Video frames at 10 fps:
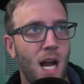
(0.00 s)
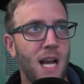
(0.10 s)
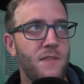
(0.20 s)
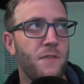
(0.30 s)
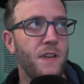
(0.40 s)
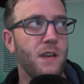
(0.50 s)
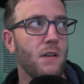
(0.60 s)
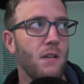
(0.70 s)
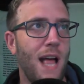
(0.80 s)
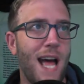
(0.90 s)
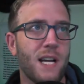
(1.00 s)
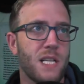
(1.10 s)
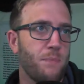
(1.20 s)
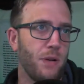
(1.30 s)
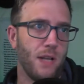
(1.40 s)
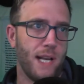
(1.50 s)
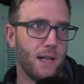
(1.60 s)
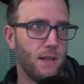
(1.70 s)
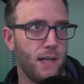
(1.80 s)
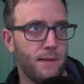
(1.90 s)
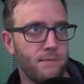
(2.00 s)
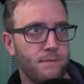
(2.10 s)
I feel X politically.